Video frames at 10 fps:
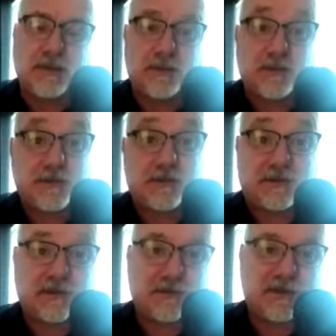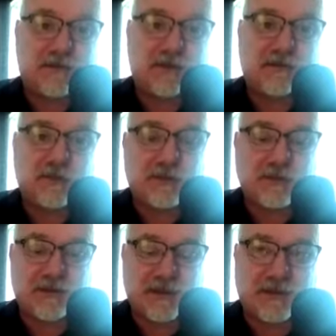Although this is going to be several
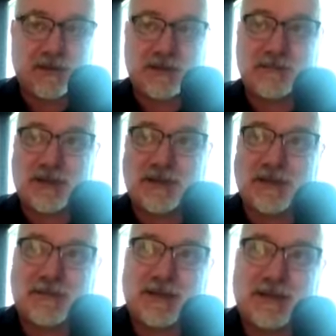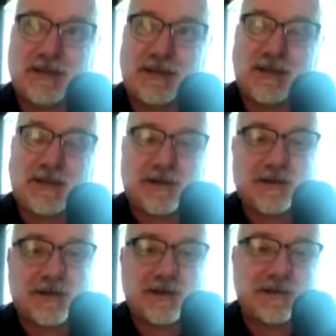moments, I believe, by the time I get all
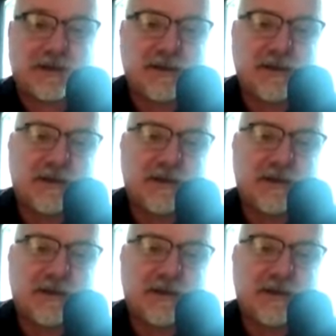the things I,